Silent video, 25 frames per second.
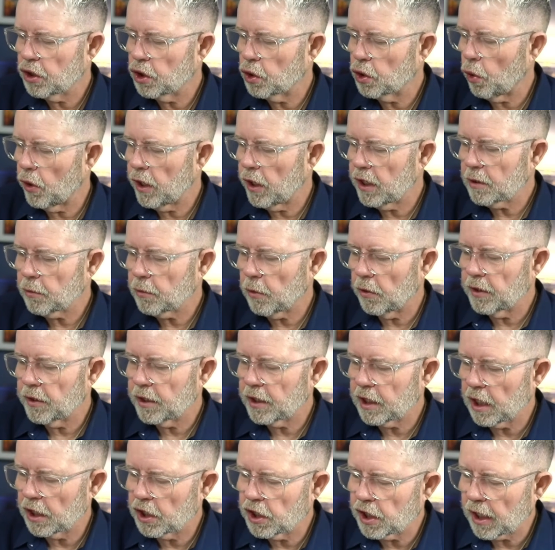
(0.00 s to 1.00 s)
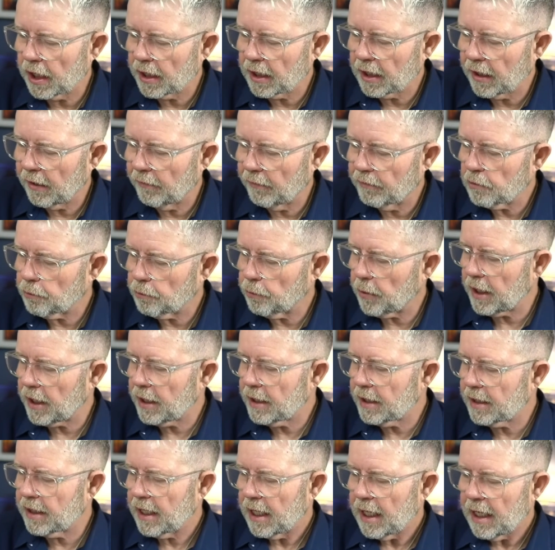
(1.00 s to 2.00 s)
joy is what the sunshine gives,
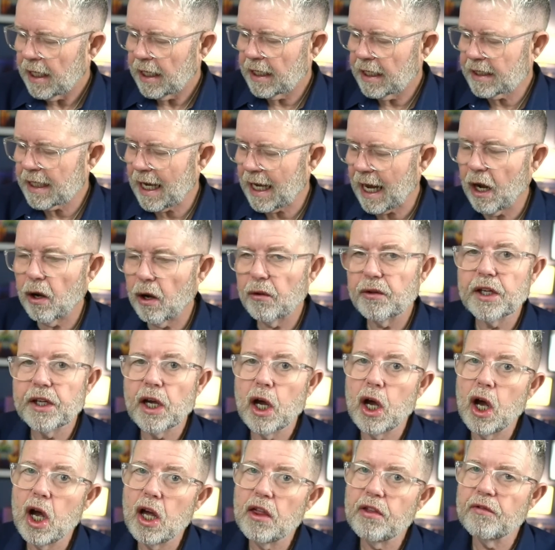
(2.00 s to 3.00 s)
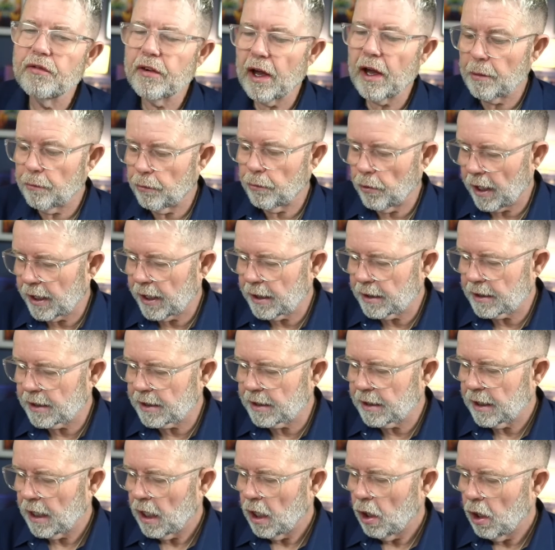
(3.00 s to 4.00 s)
peace is how the earth
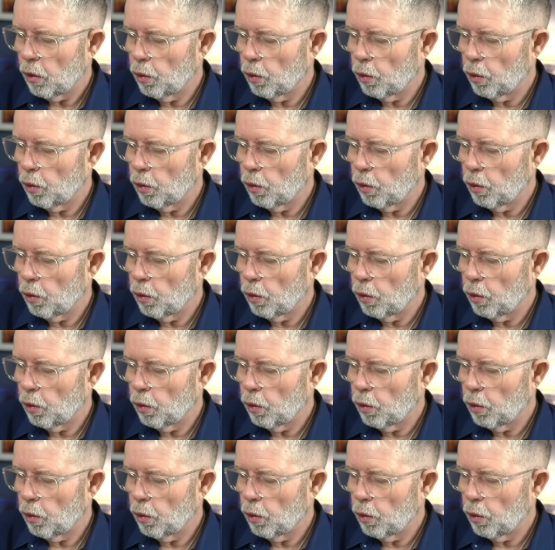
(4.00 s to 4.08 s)
vibrates,